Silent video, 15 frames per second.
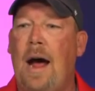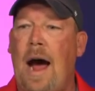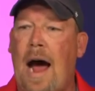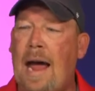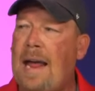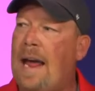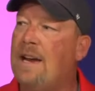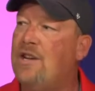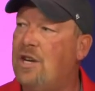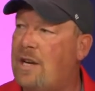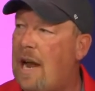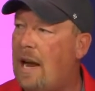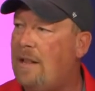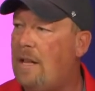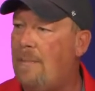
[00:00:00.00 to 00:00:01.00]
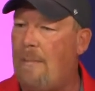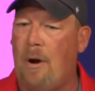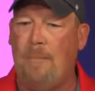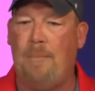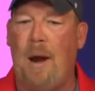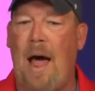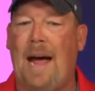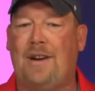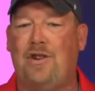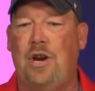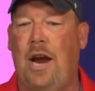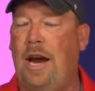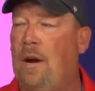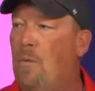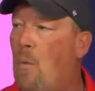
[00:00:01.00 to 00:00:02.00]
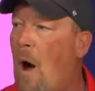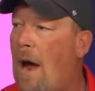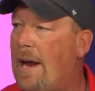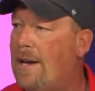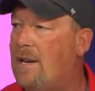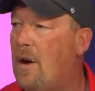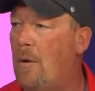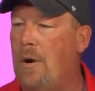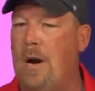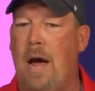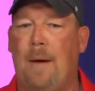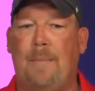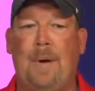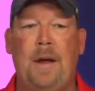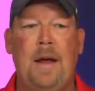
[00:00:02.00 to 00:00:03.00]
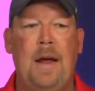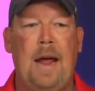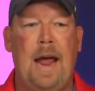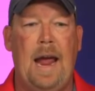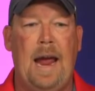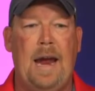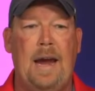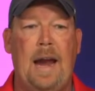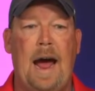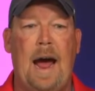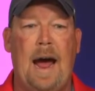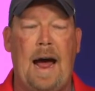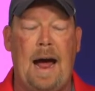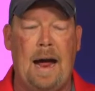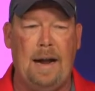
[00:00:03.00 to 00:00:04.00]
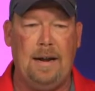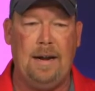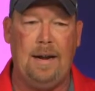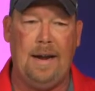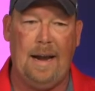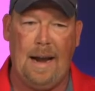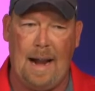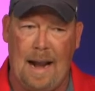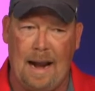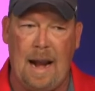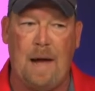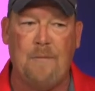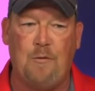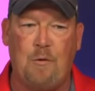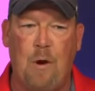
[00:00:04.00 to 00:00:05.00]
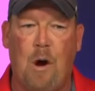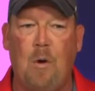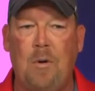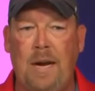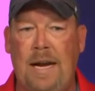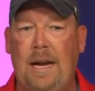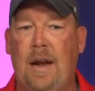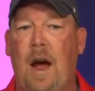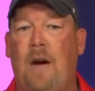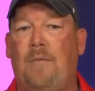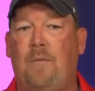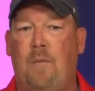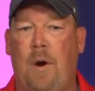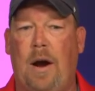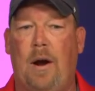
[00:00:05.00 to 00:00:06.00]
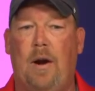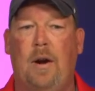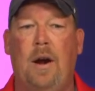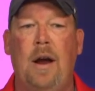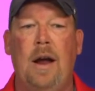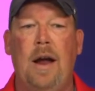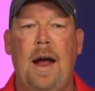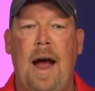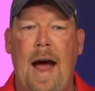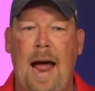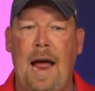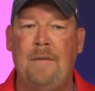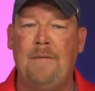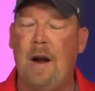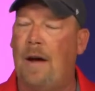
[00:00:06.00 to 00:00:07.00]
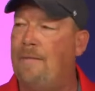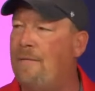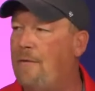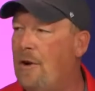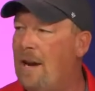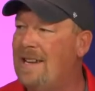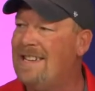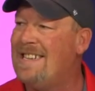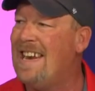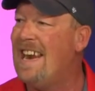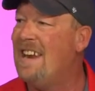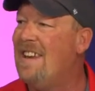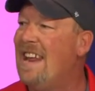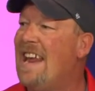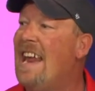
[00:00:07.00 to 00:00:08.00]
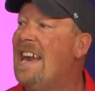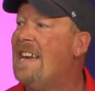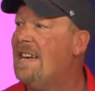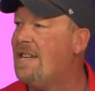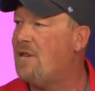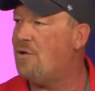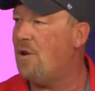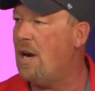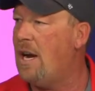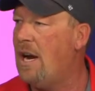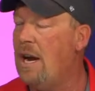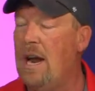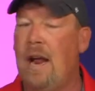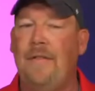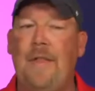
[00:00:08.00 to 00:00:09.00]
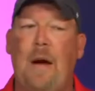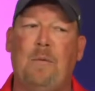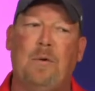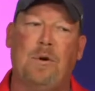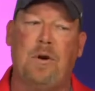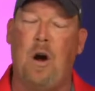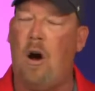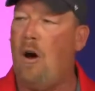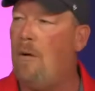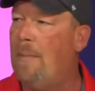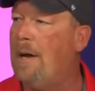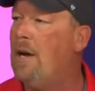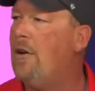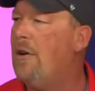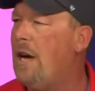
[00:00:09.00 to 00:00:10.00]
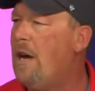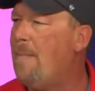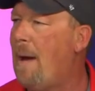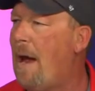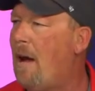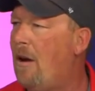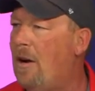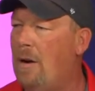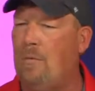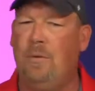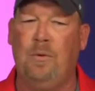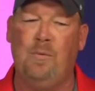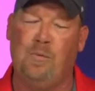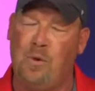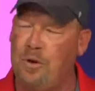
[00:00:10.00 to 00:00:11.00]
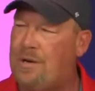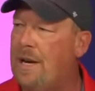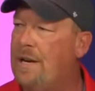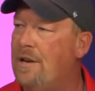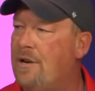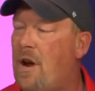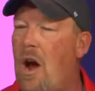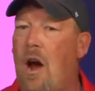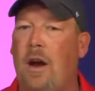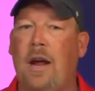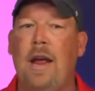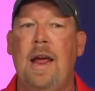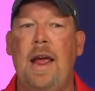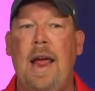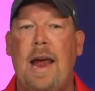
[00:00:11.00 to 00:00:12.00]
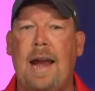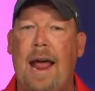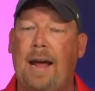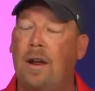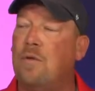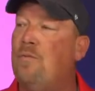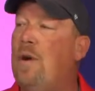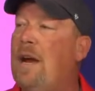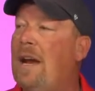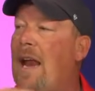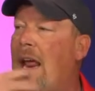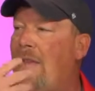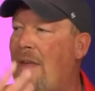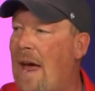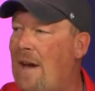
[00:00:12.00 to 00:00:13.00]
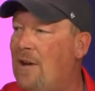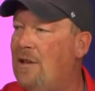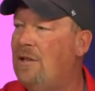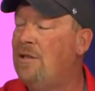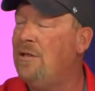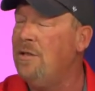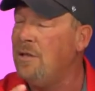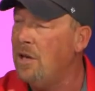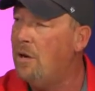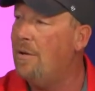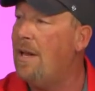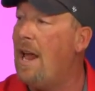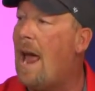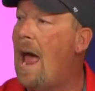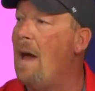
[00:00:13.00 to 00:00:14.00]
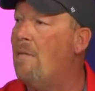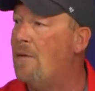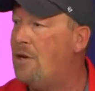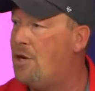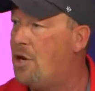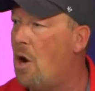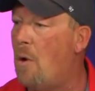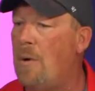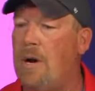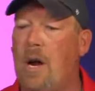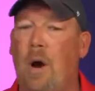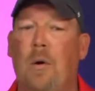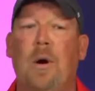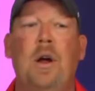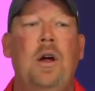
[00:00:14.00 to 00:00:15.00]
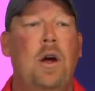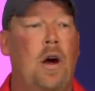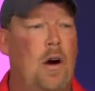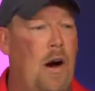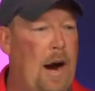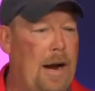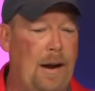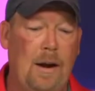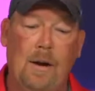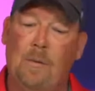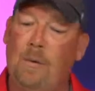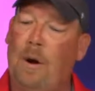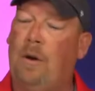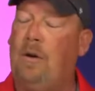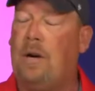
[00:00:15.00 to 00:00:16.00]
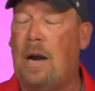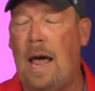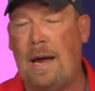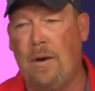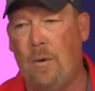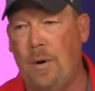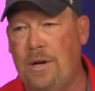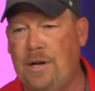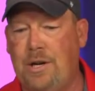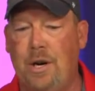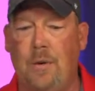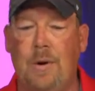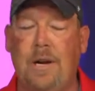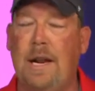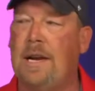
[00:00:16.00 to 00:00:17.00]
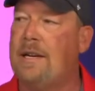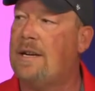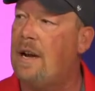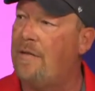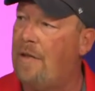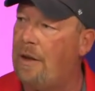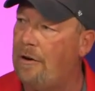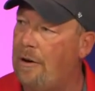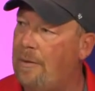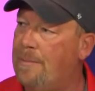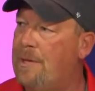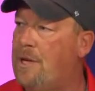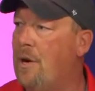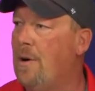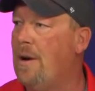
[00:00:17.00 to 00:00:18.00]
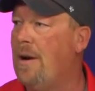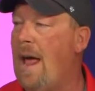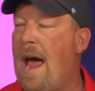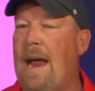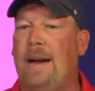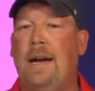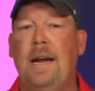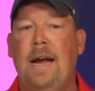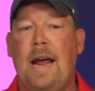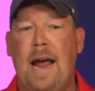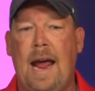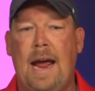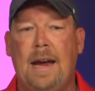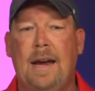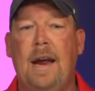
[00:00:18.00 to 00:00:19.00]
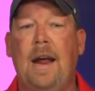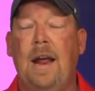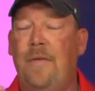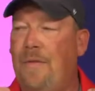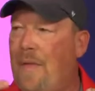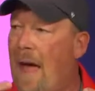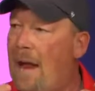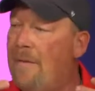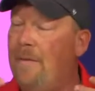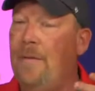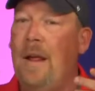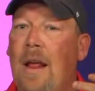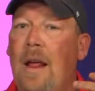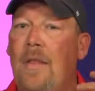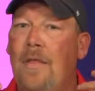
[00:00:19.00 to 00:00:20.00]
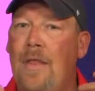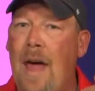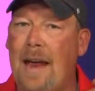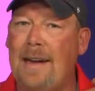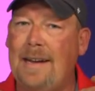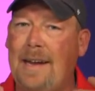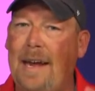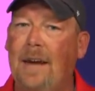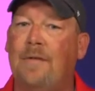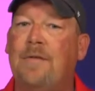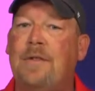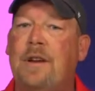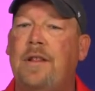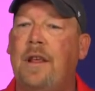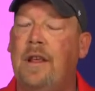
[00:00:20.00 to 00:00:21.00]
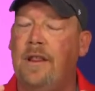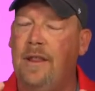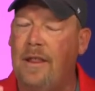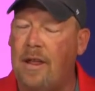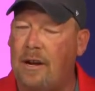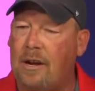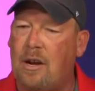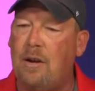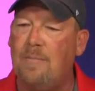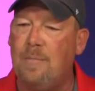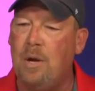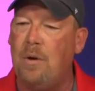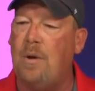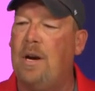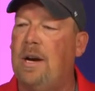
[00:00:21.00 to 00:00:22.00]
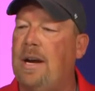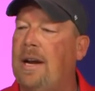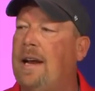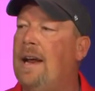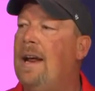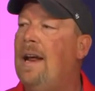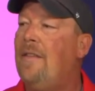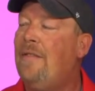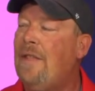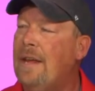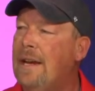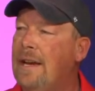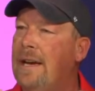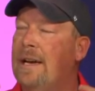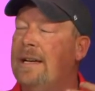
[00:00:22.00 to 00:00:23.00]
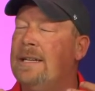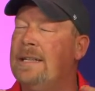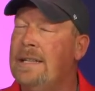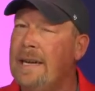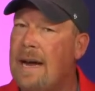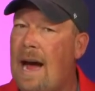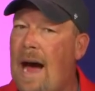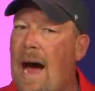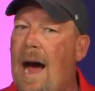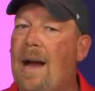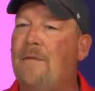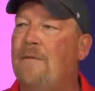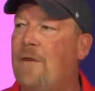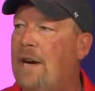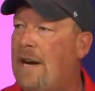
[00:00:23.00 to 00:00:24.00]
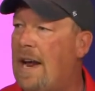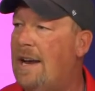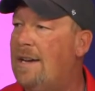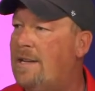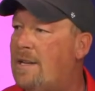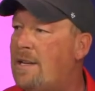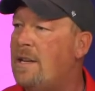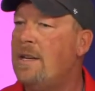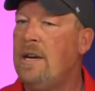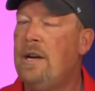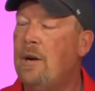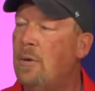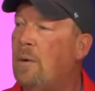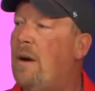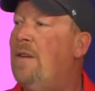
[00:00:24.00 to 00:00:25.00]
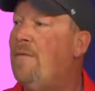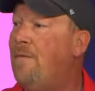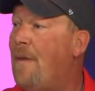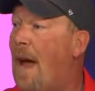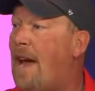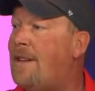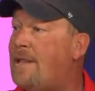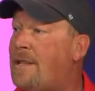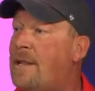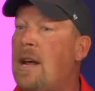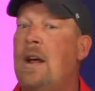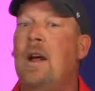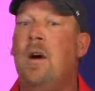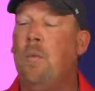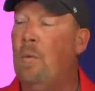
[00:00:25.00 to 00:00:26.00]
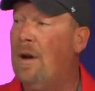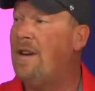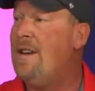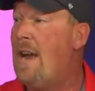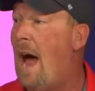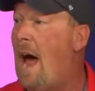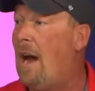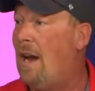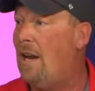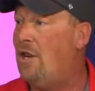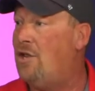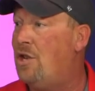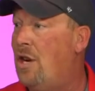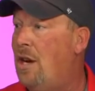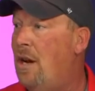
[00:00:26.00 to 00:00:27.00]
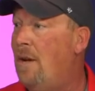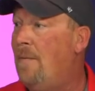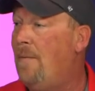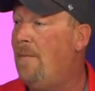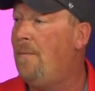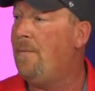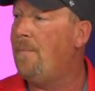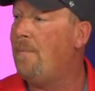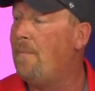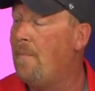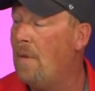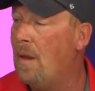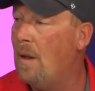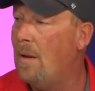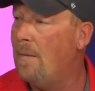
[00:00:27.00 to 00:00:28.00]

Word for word: I educate them on blockchain, why it's going up, and and I've grown enough where I have enough friends in the industry that will call me or email, and we'll sit and talk, and I can relay that to the average Joe and go, all right, well, Litecoin's doing this, Ethereum's doing that, and that that gives the the community the confidence to invest with knowledge. So you you're like